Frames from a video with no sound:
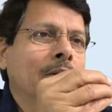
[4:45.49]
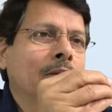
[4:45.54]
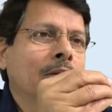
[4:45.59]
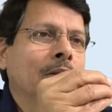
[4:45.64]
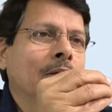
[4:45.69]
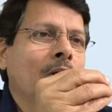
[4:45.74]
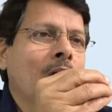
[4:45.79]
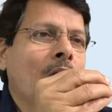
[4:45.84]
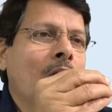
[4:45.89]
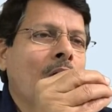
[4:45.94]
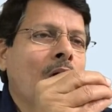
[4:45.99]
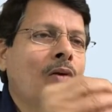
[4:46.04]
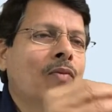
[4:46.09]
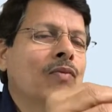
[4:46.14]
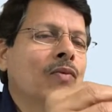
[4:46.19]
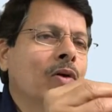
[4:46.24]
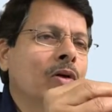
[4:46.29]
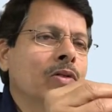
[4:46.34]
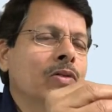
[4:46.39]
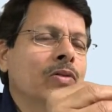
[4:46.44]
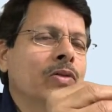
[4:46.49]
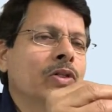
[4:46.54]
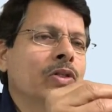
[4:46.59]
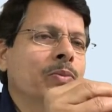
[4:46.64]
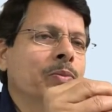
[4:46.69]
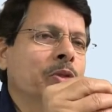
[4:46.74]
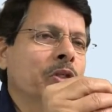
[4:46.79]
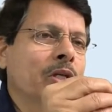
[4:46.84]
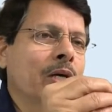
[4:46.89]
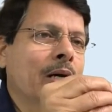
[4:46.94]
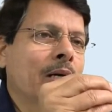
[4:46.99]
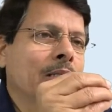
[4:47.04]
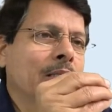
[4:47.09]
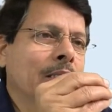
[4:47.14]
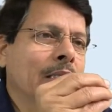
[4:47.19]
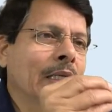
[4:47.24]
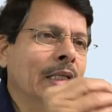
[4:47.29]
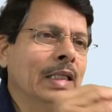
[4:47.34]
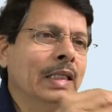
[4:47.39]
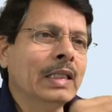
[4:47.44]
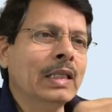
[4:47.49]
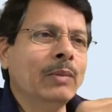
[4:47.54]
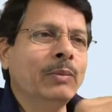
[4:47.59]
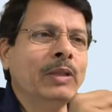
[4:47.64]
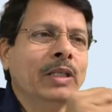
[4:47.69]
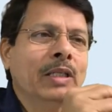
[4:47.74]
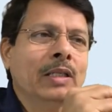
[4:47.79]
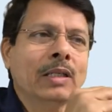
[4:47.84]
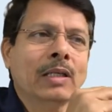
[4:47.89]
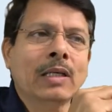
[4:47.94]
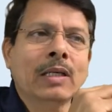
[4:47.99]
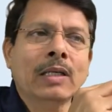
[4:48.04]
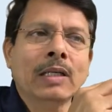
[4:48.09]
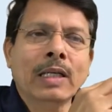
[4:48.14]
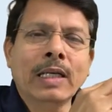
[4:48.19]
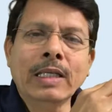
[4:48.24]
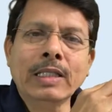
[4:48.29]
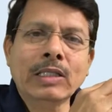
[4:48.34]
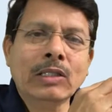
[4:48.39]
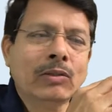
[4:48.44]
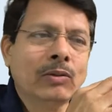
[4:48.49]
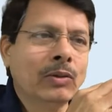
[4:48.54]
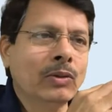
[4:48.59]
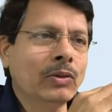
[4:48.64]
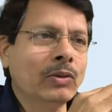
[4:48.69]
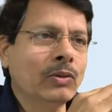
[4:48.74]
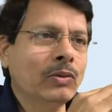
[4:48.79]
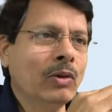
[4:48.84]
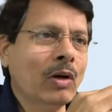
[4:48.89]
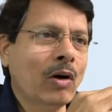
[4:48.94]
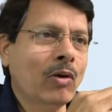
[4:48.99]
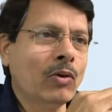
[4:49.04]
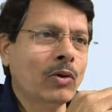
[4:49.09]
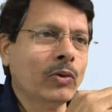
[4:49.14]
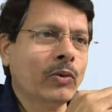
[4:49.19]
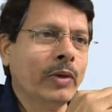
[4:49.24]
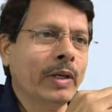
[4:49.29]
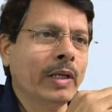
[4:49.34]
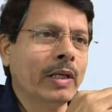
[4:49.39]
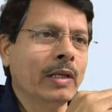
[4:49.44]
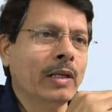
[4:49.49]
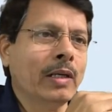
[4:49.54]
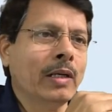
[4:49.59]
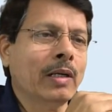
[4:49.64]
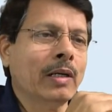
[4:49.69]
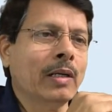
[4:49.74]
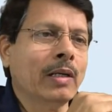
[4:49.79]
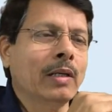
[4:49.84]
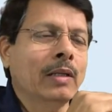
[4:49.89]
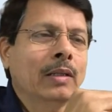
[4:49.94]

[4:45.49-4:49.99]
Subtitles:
law of conservation of charge, incoming current is equal to outgoing current.